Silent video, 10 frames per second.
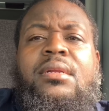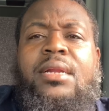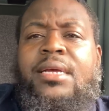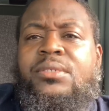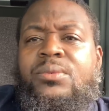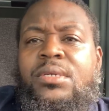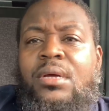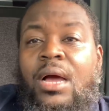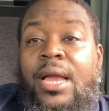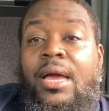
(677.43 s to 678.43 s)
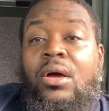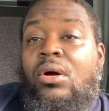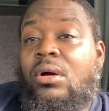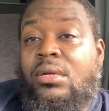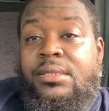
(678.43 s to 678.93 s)
Nice week. I got
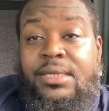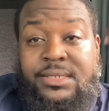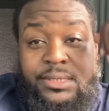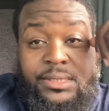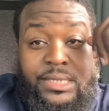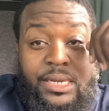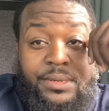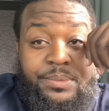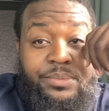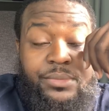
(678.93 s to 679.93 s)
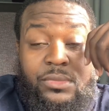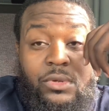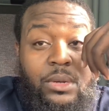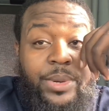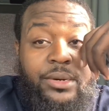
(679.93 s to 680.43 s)
all good things to say,
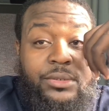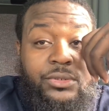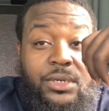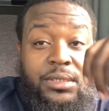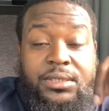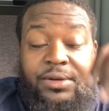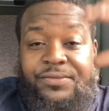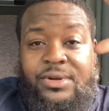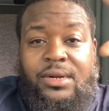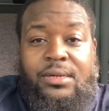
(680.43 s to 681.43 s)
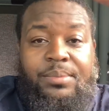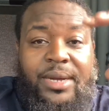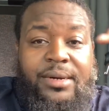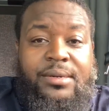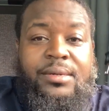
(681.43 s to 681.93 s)
about the truck, except for the little
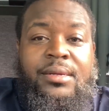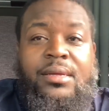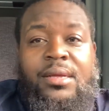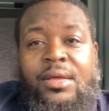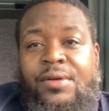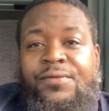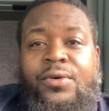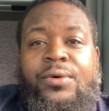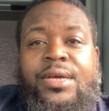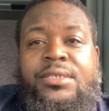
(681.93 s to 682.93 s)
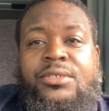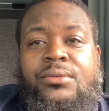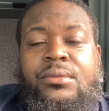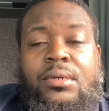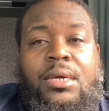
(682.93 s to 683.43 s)
minor fuel
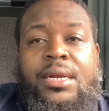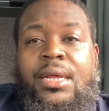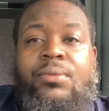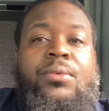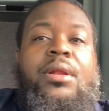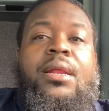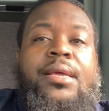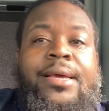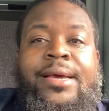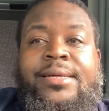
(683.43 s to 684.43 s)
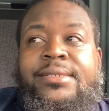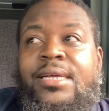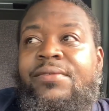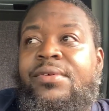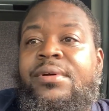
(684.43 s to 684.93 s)
issue. I didn't run out of gas,
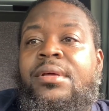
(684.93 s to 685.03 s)
never.